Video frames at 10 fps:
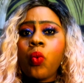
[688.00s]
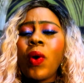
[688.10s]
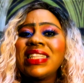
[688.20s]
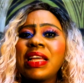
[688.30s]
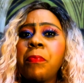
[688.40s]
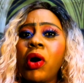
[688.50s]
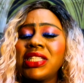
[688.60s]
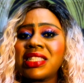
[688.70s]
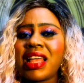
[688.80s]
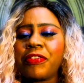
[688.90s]
when the
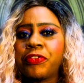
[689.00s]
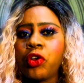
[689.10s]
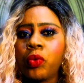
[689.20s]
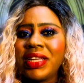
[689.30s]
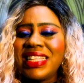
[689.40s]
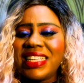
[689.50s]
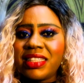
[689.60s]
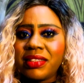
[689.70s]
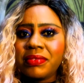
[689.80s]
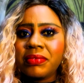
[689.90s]
money start flowing
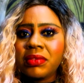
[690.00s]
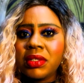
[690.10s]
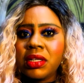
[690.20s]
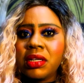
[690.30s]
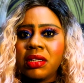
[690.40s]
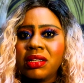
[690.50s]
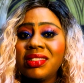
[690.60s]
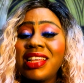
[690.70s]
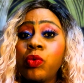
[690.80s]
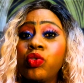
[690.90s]

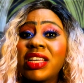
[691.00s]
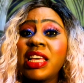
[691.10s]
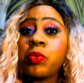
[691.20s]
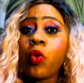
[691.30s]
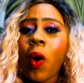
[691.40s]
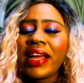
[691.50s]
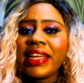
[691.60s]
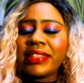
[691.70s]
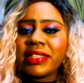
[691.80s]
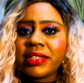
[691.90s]
in, they will keep
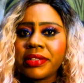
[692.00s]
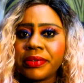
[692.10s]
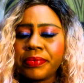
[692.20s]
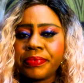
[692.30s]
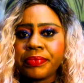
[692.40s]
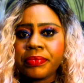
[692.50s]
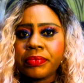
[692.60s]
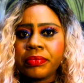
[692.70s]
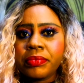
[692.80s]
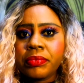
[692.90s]
quiet.
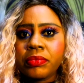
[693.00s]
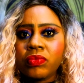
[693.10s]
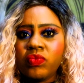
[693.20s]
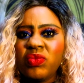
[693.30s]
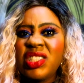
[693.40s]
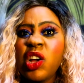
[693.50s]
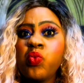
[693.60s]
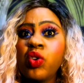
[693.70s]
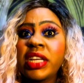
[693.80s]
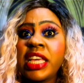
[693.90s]
They
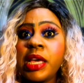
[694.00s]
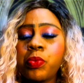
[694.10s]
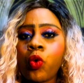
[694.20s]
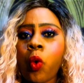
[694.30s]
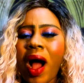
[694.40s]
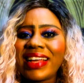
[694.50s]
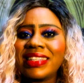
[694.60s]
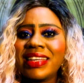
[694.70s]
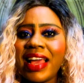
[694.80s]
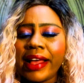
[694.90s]
will keep
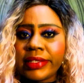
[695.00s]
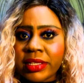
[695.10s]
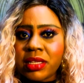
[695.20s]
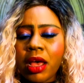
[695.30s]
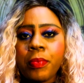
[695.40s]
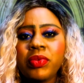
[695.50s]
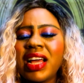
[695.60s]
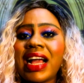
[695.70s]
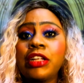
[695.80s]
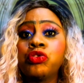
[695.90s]
quiet.
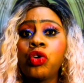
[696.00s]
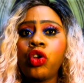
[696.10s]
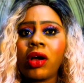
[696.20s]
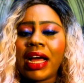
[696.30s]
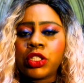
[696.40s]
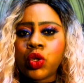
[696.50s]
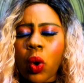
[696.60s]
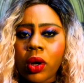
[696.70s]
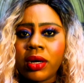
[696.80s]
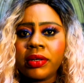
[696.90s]
They can no longer
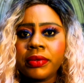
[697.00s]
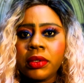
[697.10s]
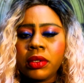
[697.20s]
talk.